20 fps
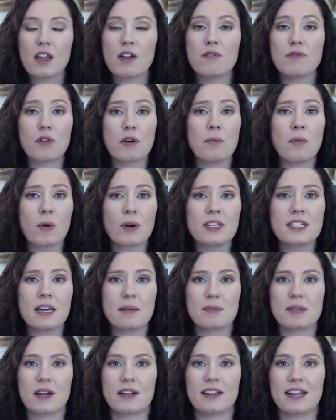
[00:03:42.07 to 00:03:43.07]
For more
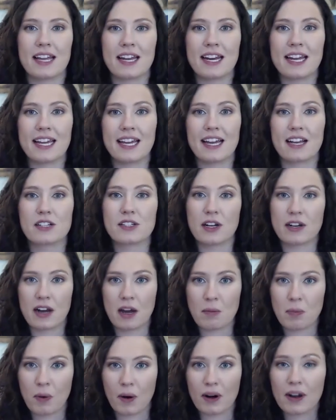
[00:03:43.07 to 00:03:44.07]
tips on landing gigs on
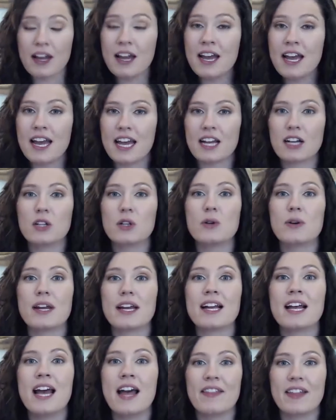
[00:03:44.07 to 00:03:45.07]
Upwork,
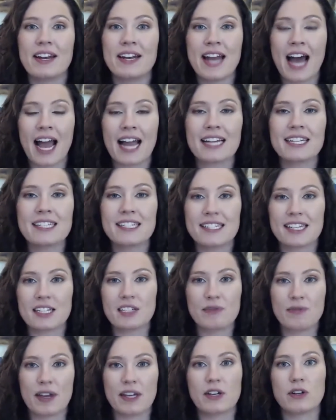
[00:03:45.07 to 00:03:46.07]
including the 9
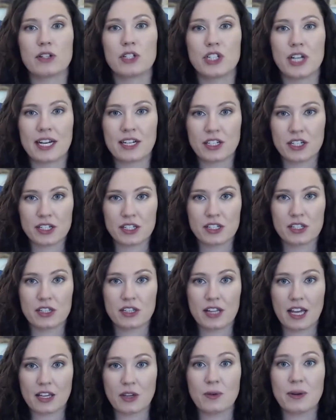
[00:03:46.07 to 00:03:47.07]
6-figure changes
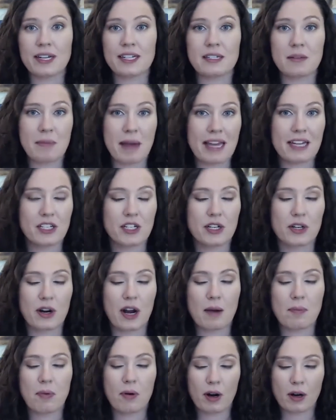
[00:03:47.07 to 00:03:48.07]
that you need to make to your
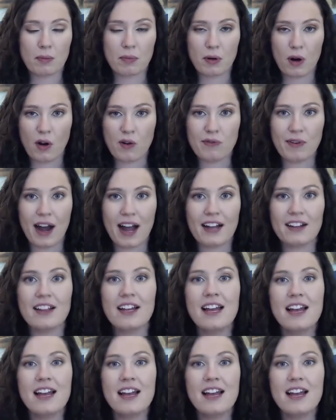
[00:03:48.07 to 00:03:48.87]
Upwork profile,